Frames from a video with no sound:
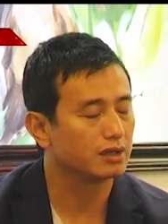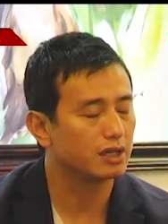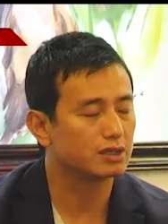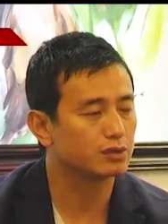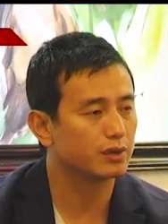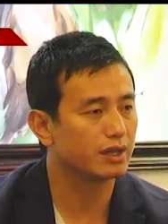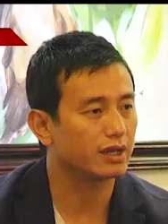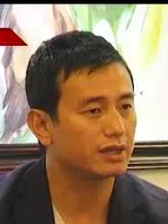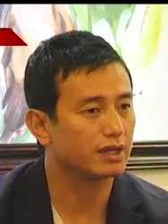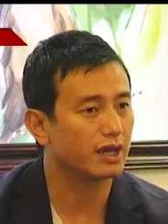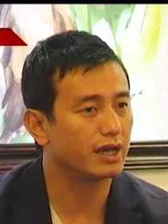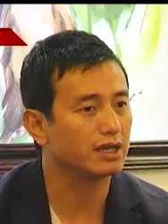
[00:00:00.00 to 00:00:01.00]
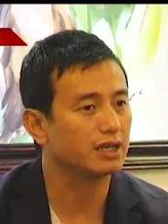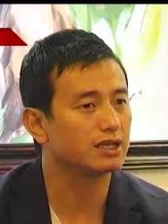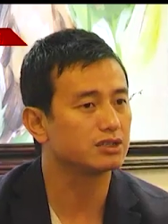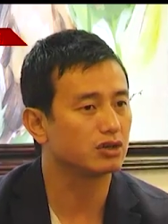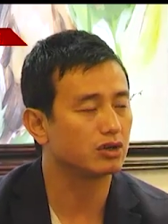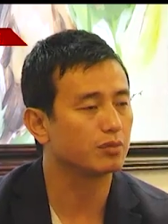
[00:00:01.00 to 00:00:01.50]
that's where I think I League
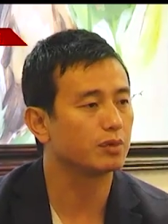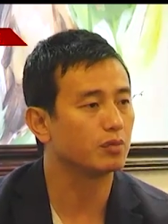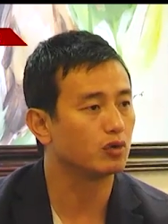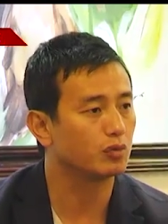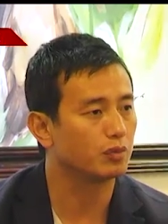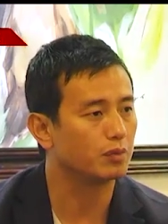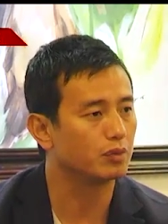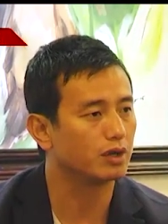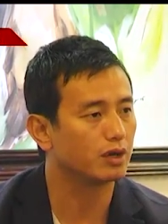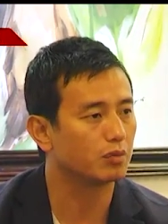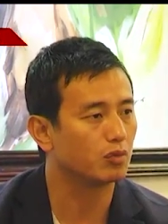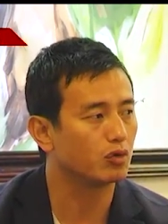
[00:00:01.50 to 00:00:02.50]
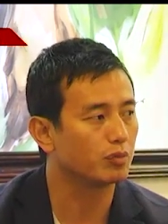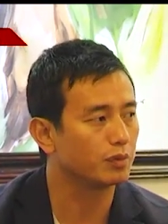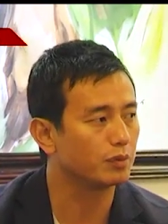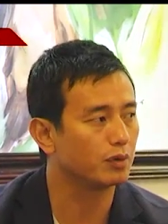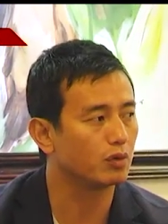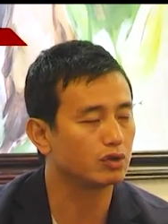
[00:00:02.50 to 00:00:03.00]
is going to be more popular, more
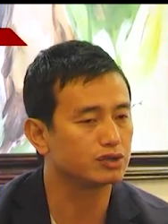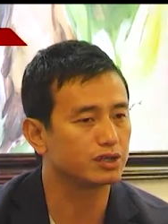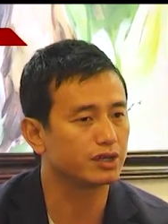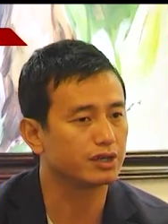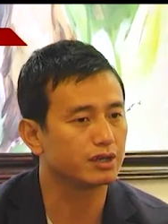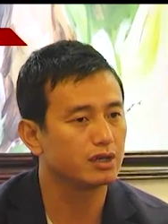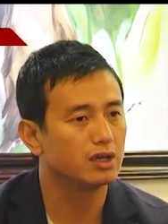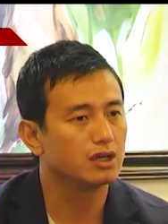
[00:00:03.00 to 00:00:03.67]
people watching it.